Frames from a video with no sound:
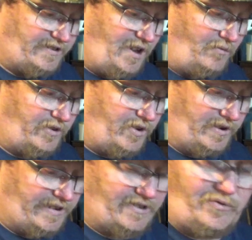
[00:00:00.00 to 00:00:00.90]
don't do
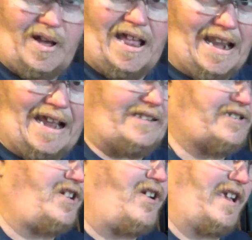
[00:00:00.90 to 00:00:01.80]
it. That's why I like the
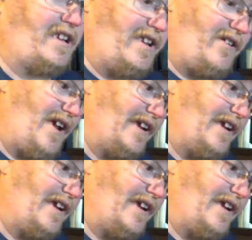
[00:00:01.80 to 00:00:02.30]
sonic cleaner. I